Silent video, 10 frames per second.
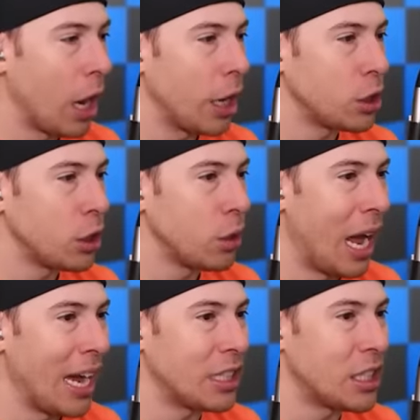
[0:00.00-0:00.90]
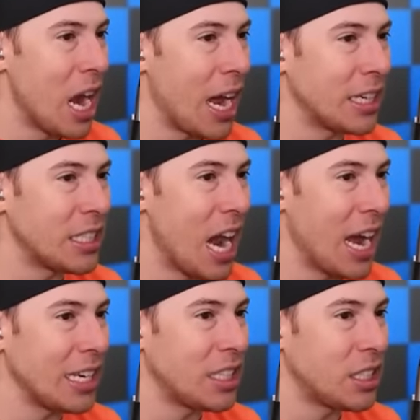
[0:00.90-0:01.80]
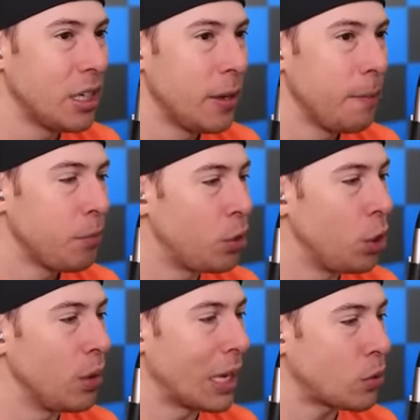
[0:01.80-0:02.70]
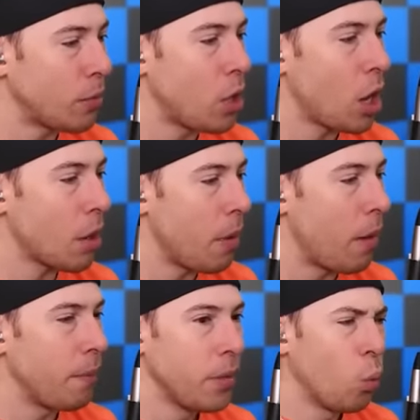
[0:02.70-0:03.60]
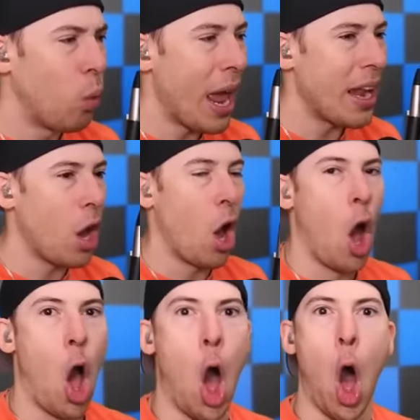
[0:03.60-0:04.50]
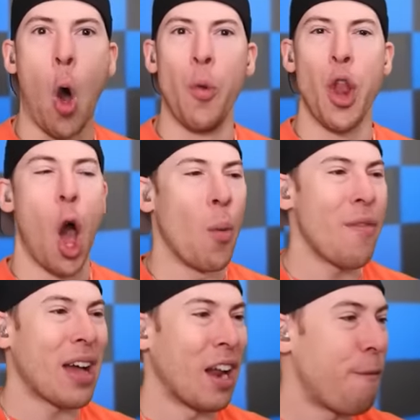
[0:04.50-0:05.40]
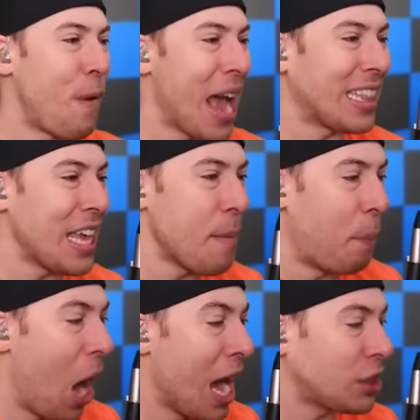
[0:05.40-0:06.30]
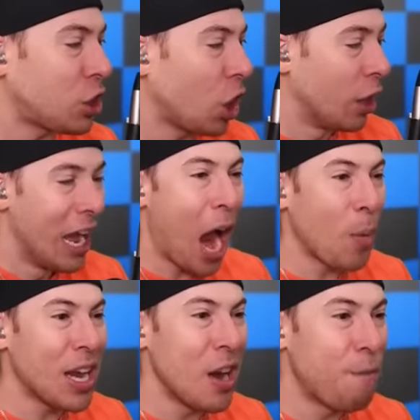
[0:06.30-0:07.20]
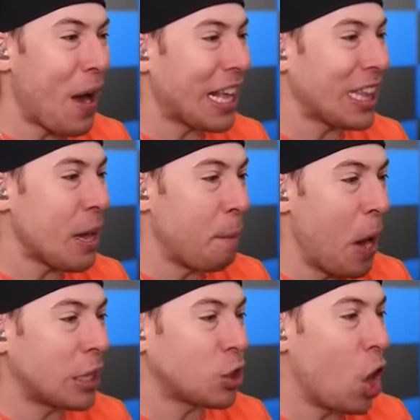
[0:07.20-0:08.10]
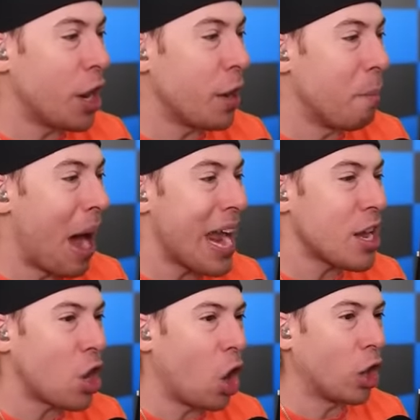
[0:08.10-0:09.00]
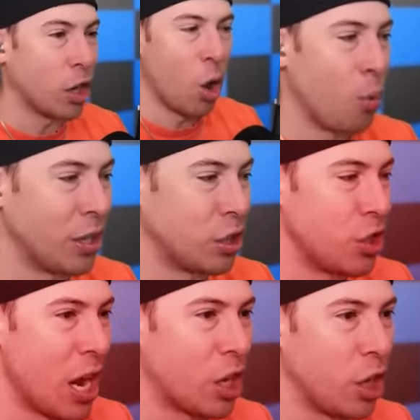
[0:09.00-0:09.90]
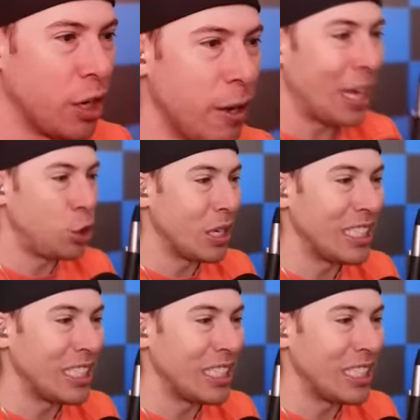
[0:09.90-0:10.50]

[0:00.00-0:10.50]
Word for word: gosh. Nice, nice, nice. Dude, that's what I'm talking about. Red. Oh, no. We've got to fight the imposter. How are we going to fight the imposter on a minecart? Oh, this is not good. As